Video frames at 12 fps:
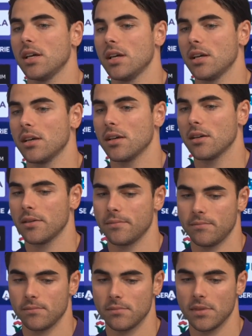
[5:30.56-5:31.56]

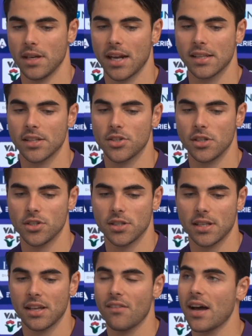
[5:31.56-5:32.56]
Like you said, it was a
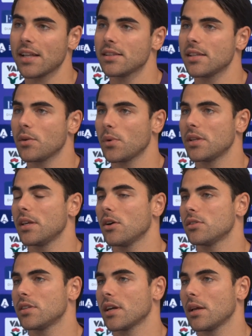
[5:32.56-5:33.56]
fantastic performance.
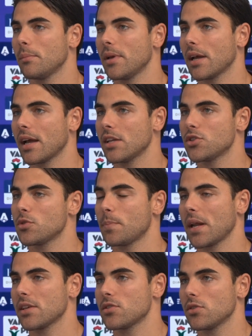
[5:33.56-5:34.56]
We played
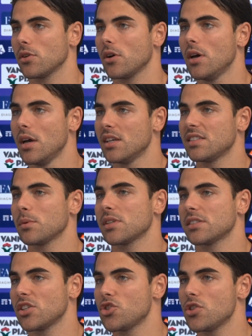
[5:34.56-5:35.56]
great
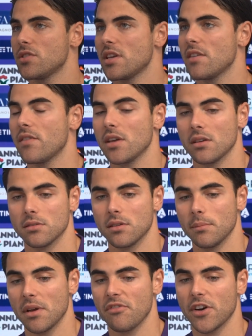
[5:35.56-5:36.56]
football, we
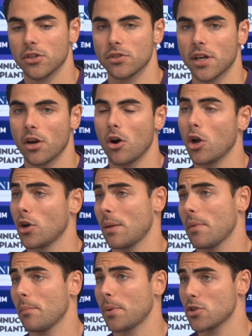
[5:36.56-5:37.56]
scored
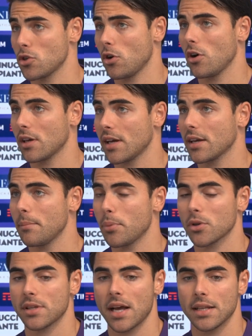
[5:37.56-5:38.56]
3 goals and didn't
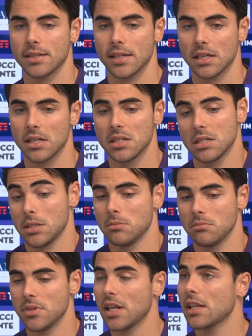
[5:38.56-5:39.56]
concede, so
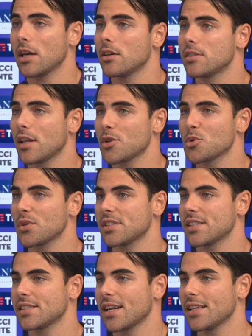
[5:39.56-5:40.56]
we're heading in the right
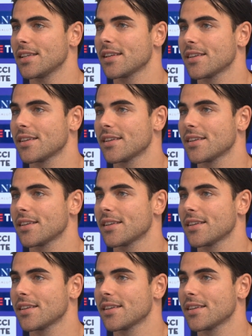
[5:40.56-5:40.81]
direction.